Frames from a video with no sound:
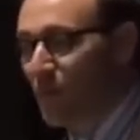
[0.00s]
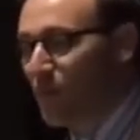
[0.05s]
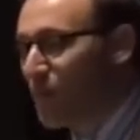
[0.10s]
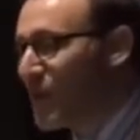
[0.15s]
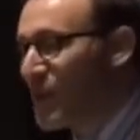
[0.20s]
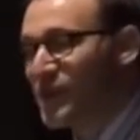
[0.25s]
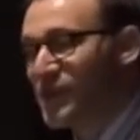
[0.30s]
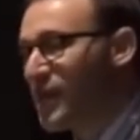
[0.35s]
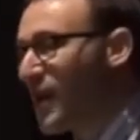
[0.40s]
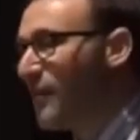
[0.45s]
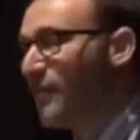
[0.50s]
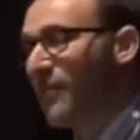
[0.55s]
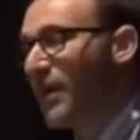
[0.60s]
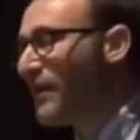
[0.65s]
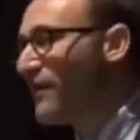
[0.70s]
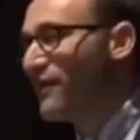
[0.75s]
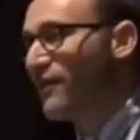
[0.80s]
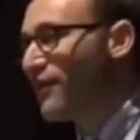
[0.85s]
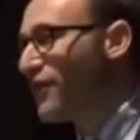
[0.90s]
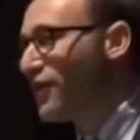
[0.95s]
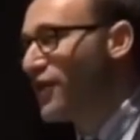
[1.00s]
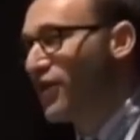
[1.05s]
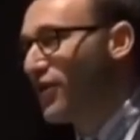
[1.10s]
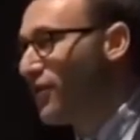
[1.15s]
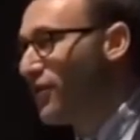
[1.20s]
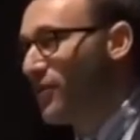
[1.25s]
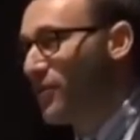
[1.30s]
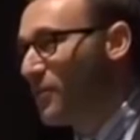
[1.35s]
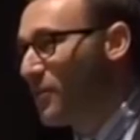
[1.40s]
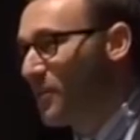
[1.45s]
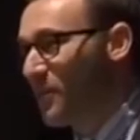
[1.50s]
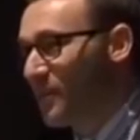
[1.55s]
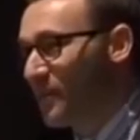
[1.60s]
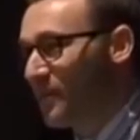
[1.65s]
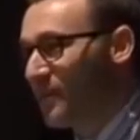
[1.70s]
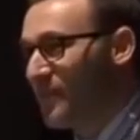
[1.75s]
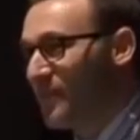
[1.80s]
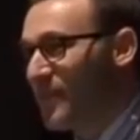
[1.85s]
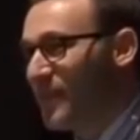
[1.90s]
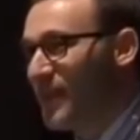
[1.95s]
But it's not meant for you.
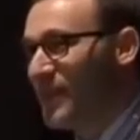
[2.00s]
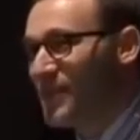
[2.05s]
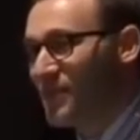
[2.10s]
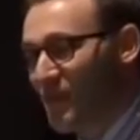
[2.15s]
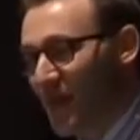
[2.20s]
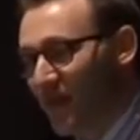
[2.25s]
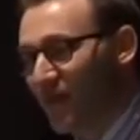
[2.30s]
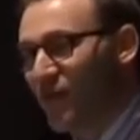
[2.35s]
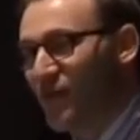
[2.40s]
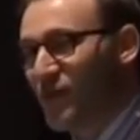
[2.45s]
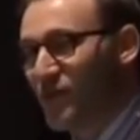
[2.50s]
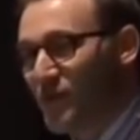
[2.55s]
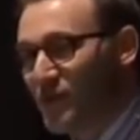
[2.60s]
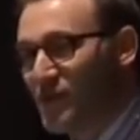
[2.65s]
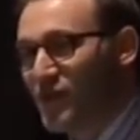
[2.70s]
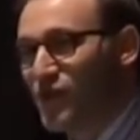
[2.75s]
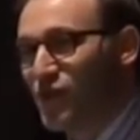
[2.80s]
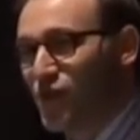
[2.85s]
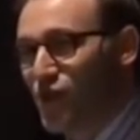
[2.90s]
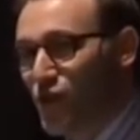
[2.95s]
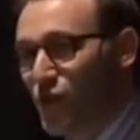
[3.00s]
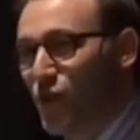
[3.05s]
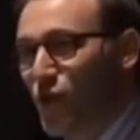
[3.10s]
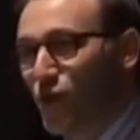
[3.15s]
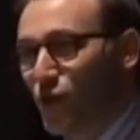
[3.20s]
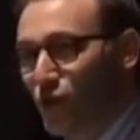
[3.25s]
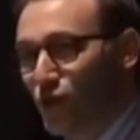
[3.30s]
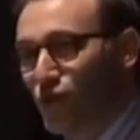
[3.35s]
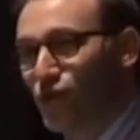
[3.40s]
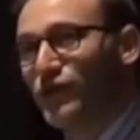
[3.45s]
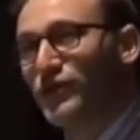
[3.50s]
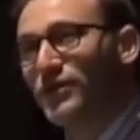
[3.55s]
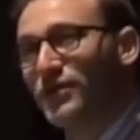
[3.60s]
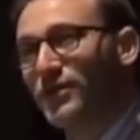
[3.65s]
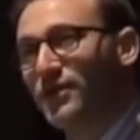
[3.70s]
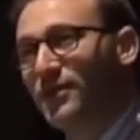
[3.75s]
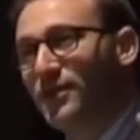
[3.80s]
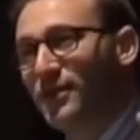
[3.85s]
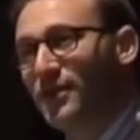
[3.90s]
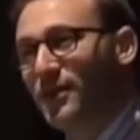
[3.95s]
It's meant for the position you hold.
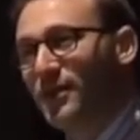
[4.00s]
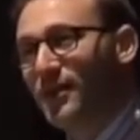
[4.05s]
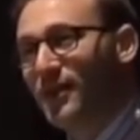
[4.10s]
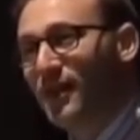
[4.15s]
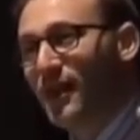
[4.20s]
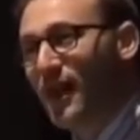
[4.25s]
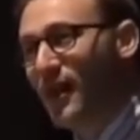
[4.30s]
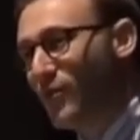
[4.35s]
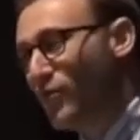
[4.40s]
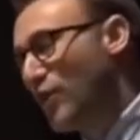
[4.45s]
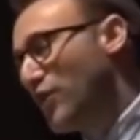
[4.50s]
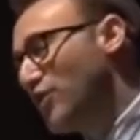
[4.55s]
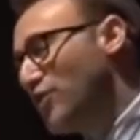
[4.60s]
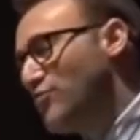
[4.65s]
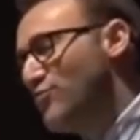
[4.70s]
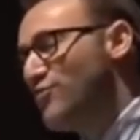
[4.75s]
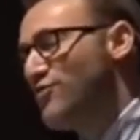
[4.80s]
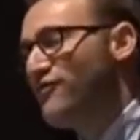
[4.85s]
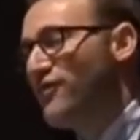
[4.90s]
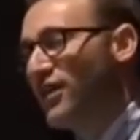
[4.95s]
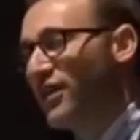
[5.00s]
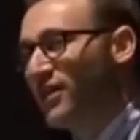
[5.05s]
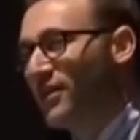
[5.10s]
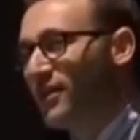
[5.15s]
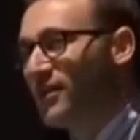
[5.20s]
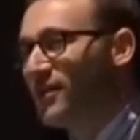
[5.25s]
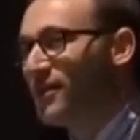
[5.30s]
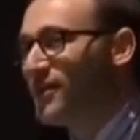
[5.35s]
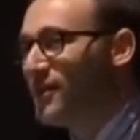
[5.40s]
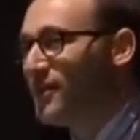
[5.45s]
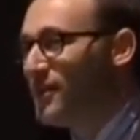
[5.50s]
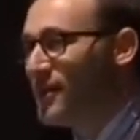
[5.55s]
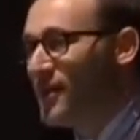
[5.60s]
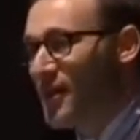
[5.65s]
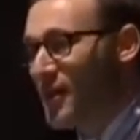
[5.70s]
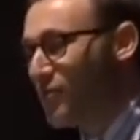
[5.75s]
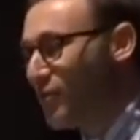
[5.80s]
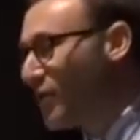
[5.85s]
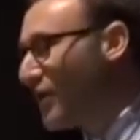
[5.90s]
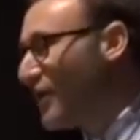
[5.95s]
And when you move on,
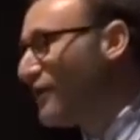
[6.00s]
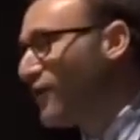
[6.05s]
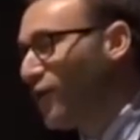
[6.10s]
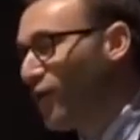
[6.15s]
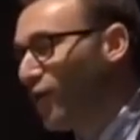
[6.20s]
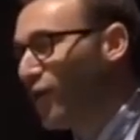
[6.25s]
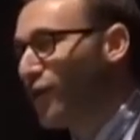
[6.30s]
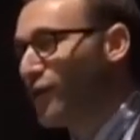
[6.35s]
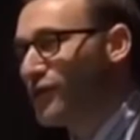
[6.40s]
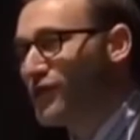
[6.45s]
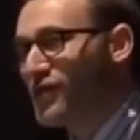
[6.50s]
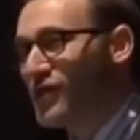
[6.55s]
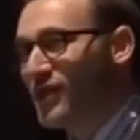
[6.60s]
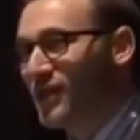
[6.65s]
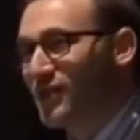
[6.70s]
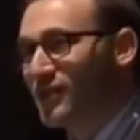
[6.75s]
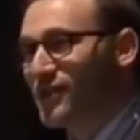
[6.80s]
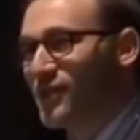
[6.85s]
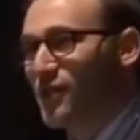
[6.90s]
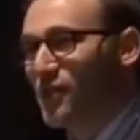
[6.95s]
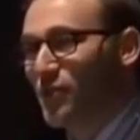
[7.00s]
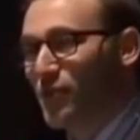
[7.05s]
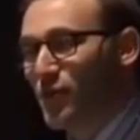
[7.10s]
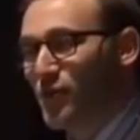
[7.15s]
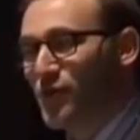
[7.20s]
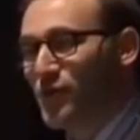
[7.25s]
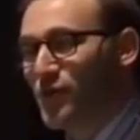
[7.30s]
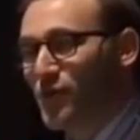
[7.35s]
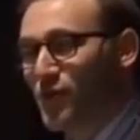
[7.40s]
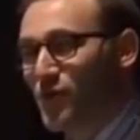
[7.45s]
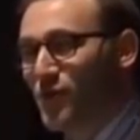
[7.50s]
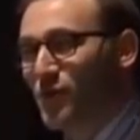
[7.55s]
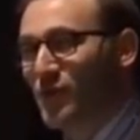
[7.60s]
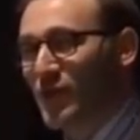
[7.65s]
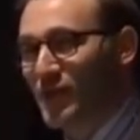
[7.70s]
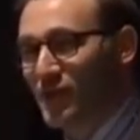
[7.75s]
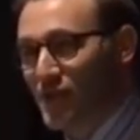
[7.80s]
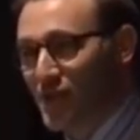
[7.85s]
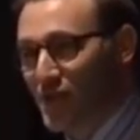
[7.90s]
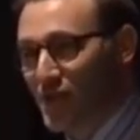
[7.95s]
they will give all those things to the person who
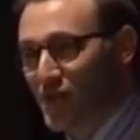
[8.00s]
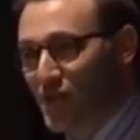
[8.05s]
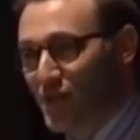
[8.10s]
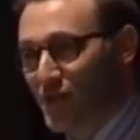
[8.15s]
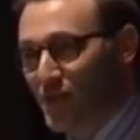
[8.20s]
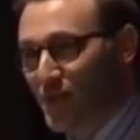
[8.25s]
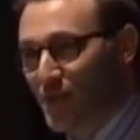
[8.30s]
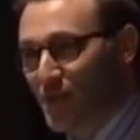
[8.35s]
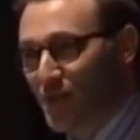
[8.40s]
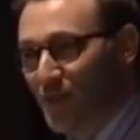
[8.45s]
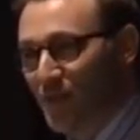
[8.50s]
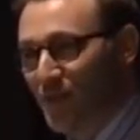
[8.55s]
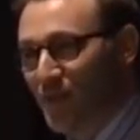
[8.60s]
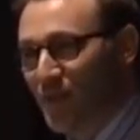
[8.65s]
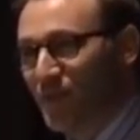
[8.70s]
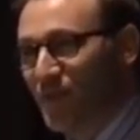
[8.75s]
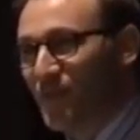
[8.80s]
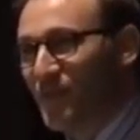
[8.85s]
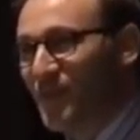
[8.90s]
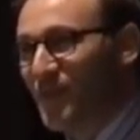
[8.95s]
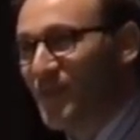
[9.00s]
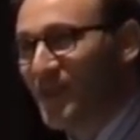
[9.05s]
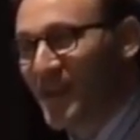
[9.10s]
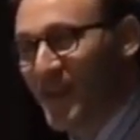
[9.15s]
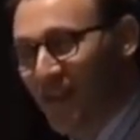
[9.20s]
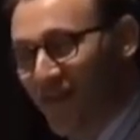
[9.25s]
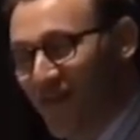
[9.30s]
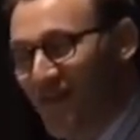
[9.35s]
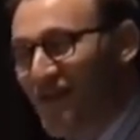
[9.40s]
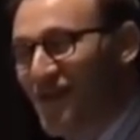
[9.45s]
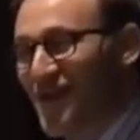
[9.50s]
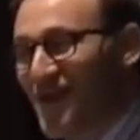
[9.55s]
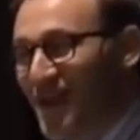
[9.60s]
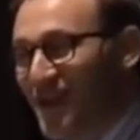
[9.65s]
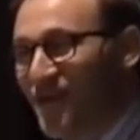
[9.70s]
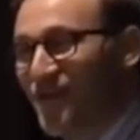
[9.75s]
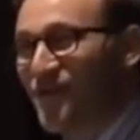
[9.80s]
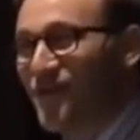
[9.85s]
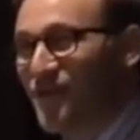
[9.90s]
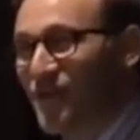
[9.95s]
replaces you. Never,
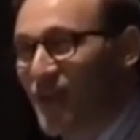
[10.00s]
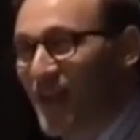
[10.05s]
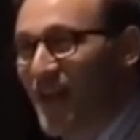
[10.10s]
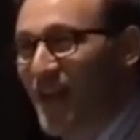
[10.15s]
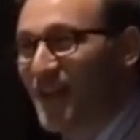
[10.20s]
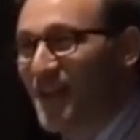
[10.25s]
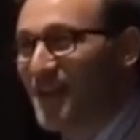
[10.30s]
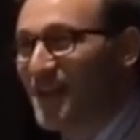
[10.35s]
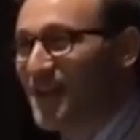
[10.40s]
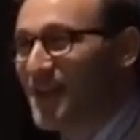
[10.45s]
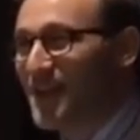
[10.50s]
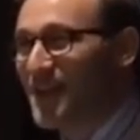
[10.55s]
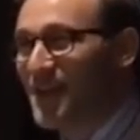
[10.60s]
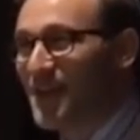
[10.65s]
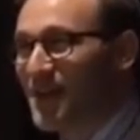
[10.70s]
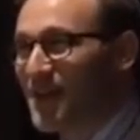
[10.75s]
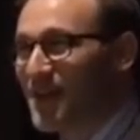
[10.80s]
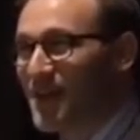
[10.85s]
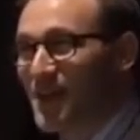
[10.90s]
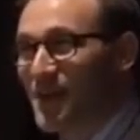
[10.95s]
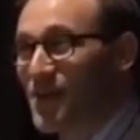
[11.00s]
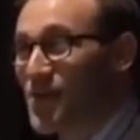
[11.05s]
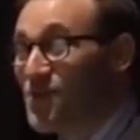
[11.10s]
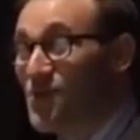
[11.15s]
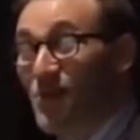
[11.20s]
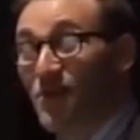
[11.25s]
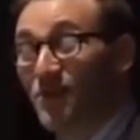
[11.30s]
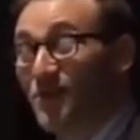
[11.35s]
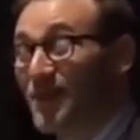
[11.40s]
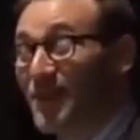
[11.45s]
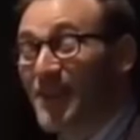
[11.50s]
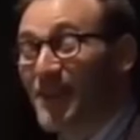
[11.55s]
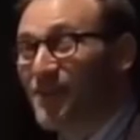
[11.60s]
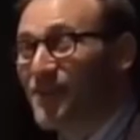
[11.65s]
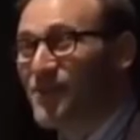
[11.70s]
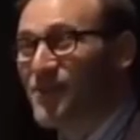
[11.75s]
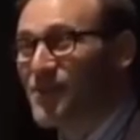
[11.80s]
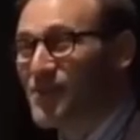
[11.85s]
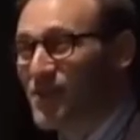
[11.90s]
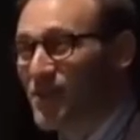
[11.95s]
ever forget that you only
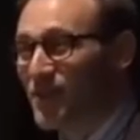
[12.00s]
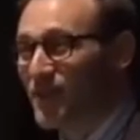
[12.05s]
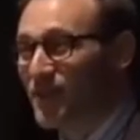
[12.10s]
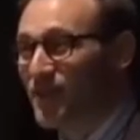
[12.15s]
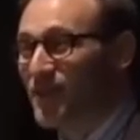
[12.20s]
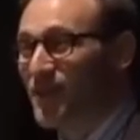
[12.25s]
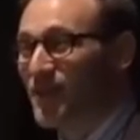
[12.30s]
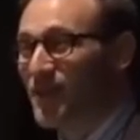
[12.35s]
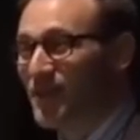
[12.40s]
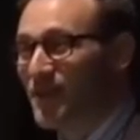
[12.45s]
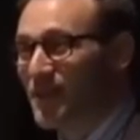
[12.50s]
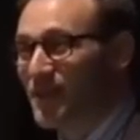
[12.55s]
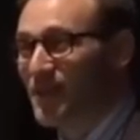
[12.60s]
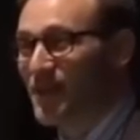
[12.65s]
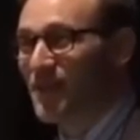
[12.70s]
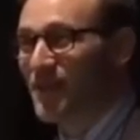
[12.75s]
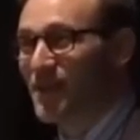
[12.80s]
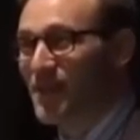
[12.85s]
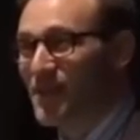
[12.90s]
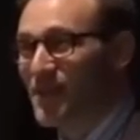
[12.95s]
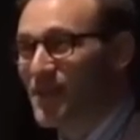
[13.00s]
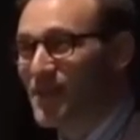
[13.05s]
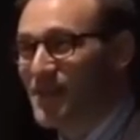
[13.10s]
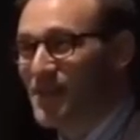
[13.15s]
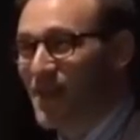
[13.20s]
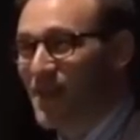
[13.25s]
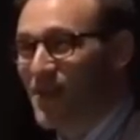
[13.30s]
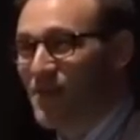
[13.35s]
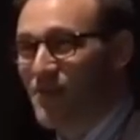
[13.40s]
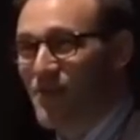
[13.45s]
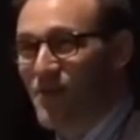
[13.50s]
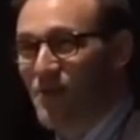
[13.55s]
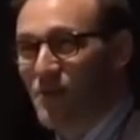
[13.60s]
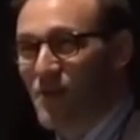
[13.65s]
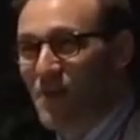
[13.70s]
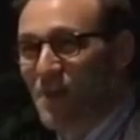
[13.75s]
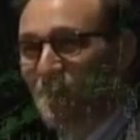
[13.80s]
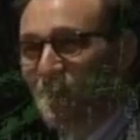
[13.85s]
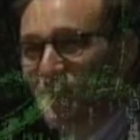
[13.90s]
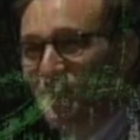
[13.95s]
ever deserved a
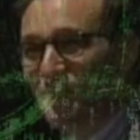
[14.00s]
styrofoam cup.